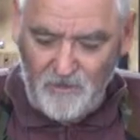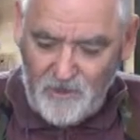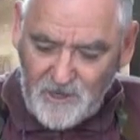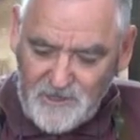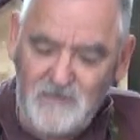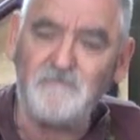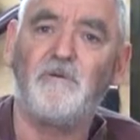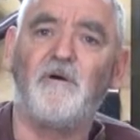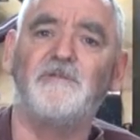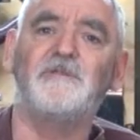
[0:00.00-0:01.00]
that I didn't
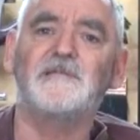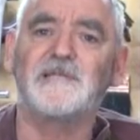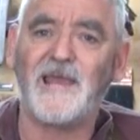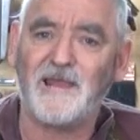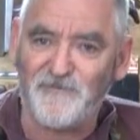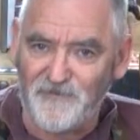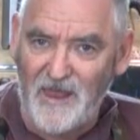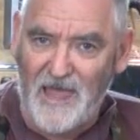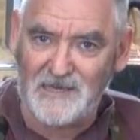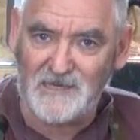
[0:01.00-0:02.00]
bother to sand
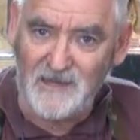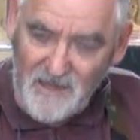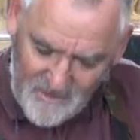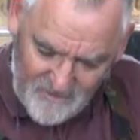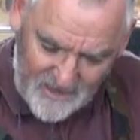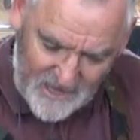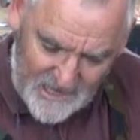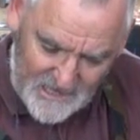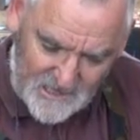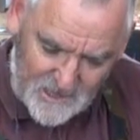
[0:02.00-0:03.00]
flat the
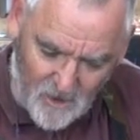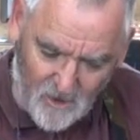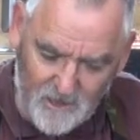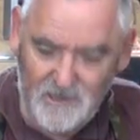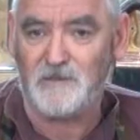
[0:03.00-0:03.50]
inside